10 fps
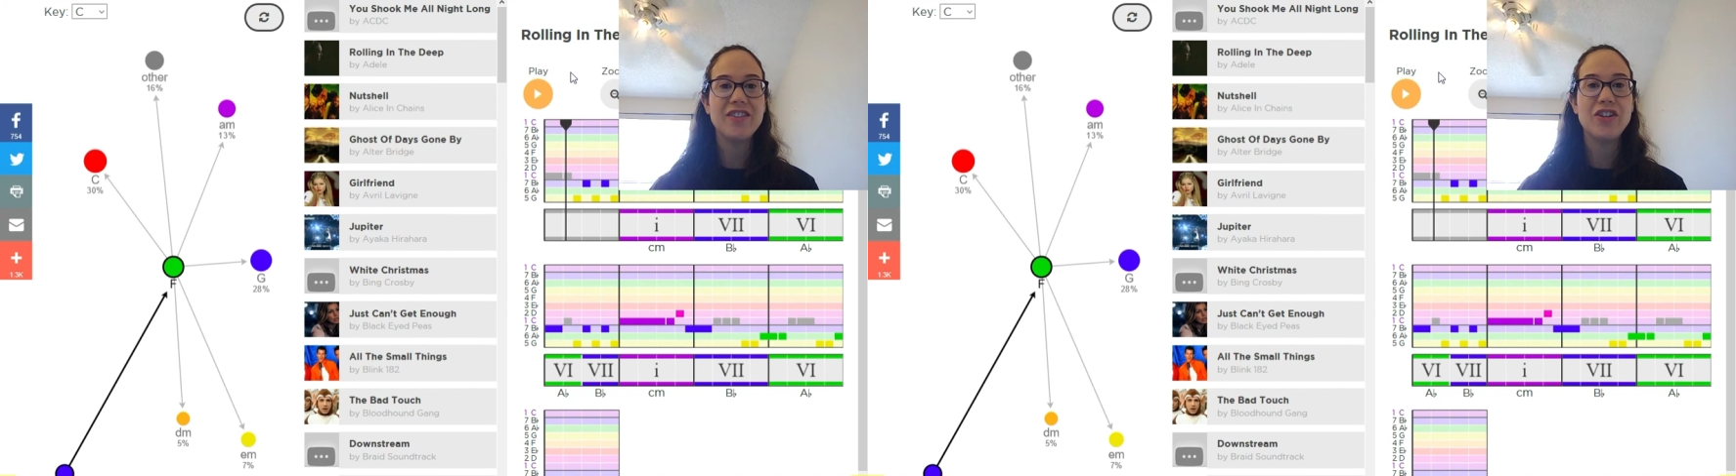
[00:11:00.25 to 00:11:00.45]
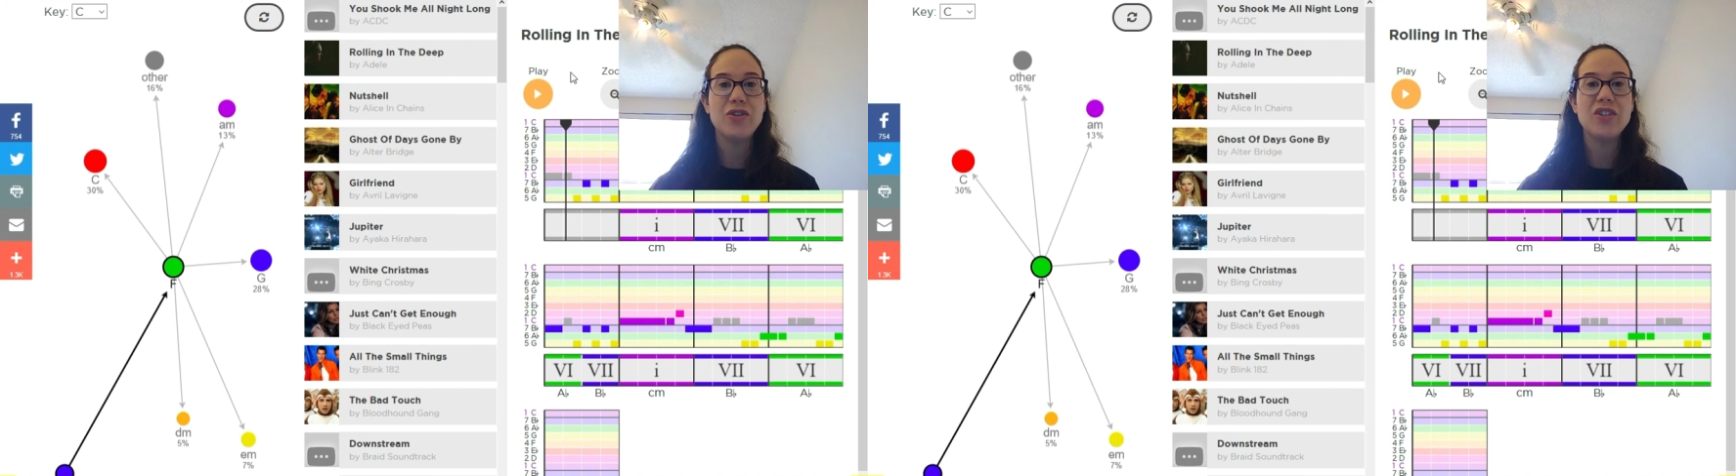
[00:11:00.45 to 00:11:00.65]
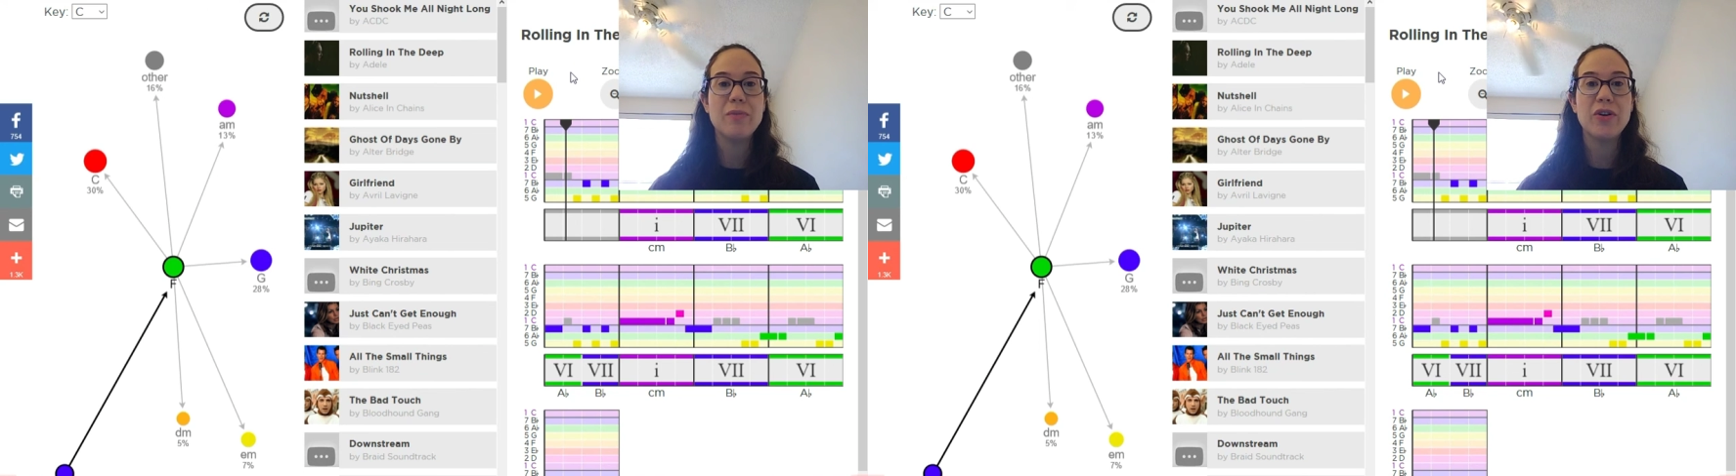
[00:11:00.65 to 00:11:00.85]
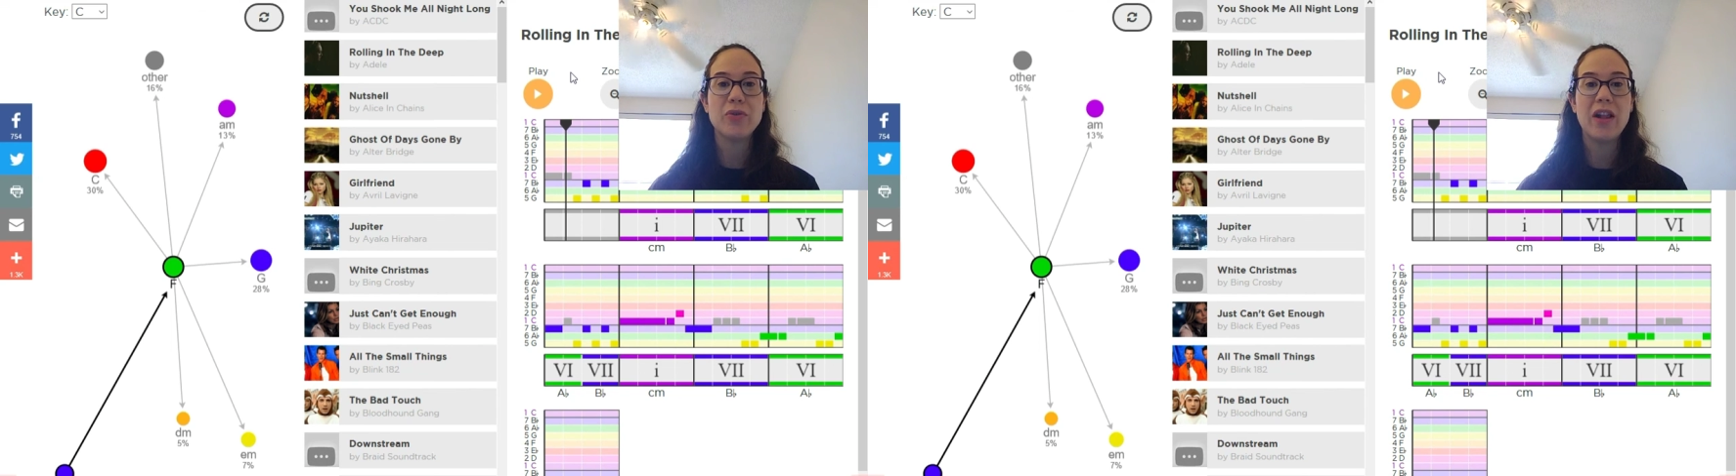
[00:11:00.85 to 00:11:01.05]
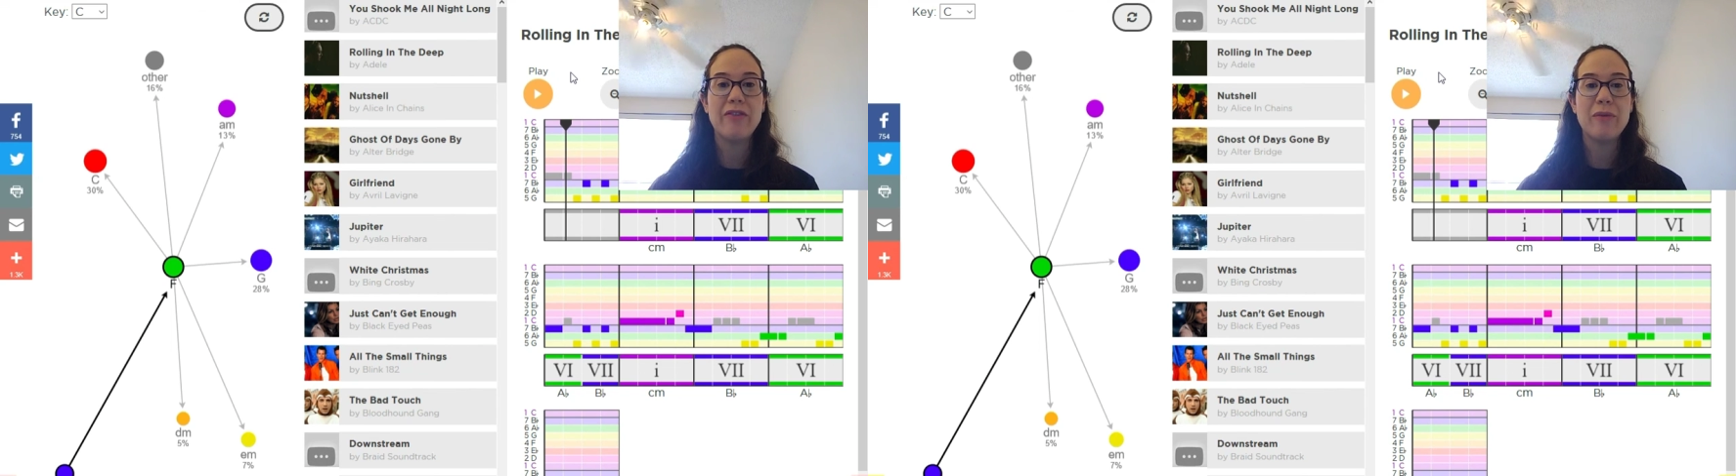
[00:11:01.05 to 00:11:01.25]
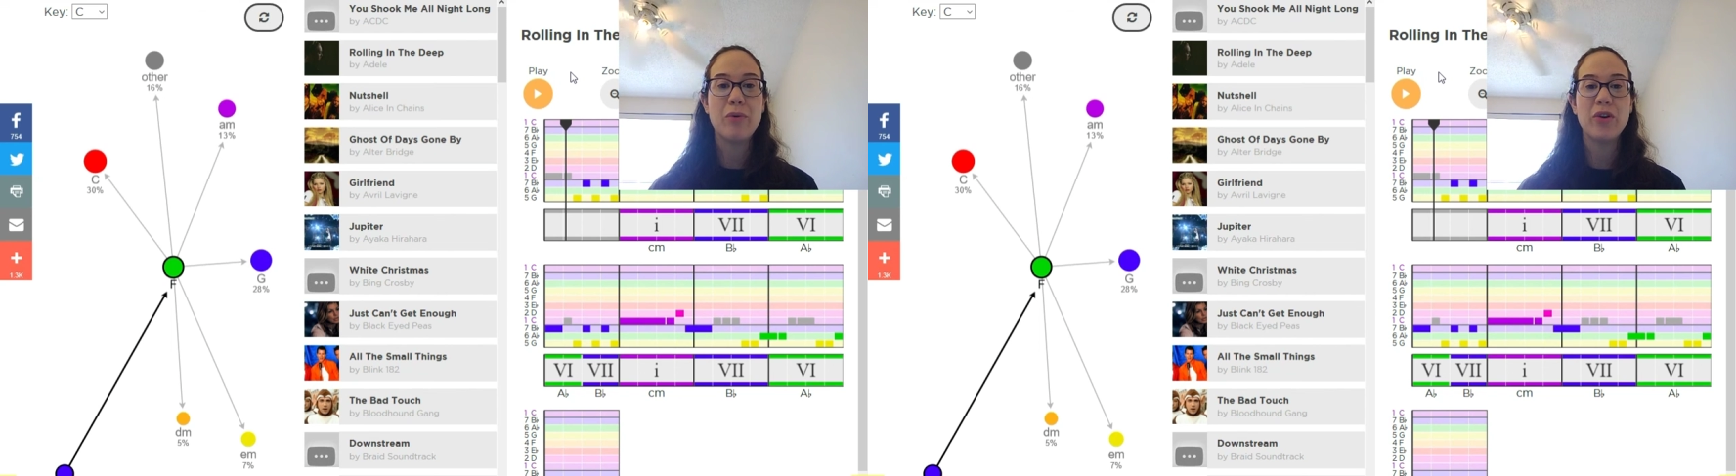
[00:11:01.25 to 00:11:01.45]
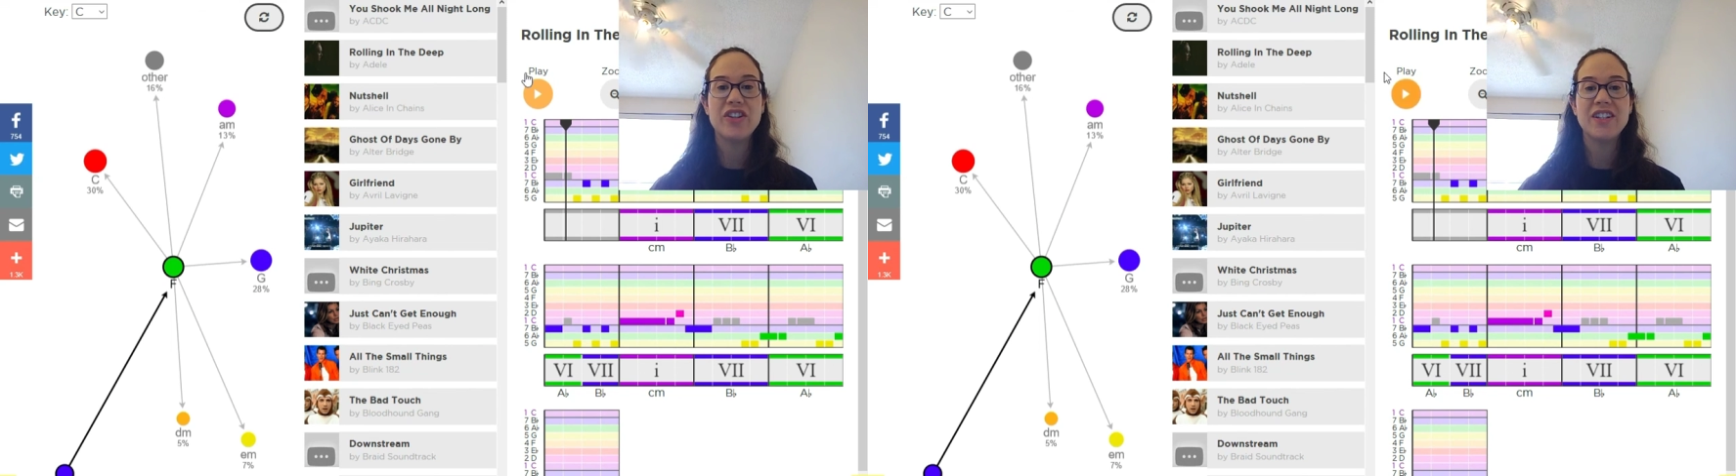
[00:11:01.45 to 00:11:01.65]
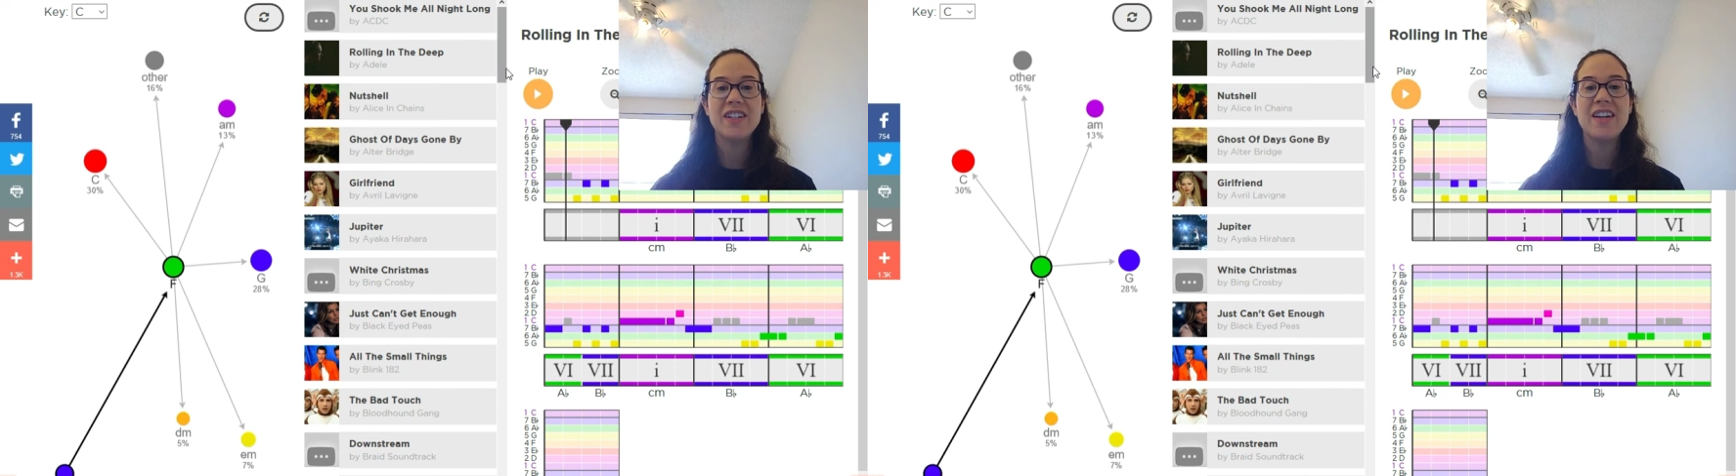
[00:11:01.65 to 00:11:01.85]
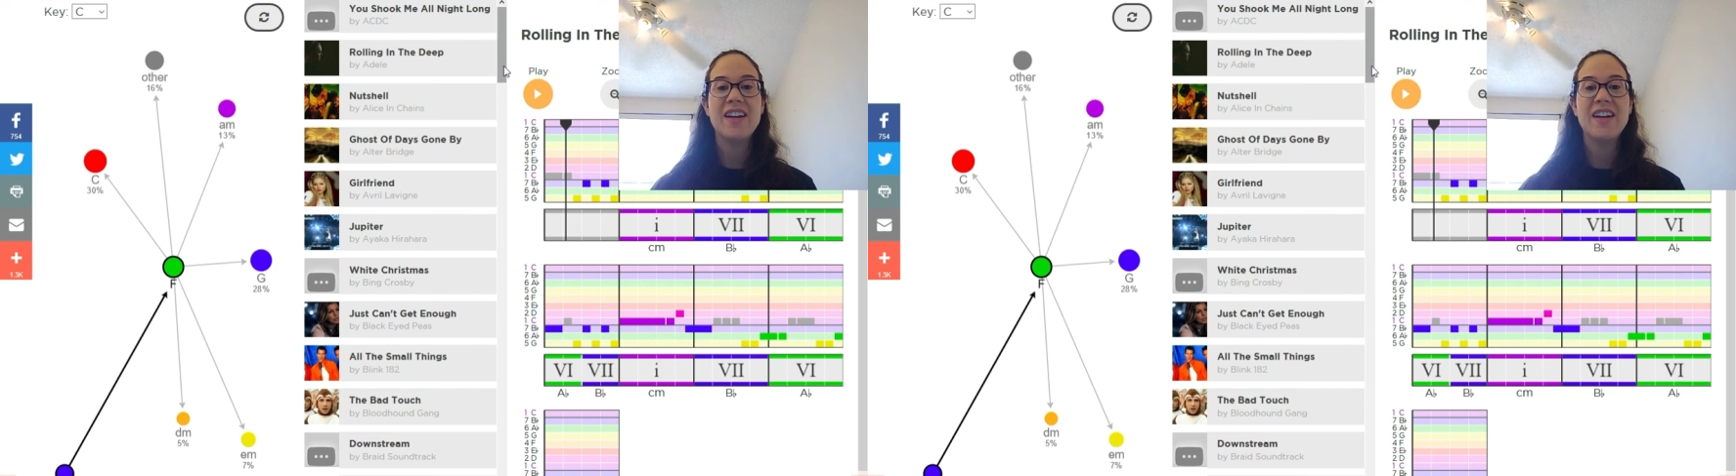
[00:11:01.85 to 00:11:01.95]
to choose the most relevant portion.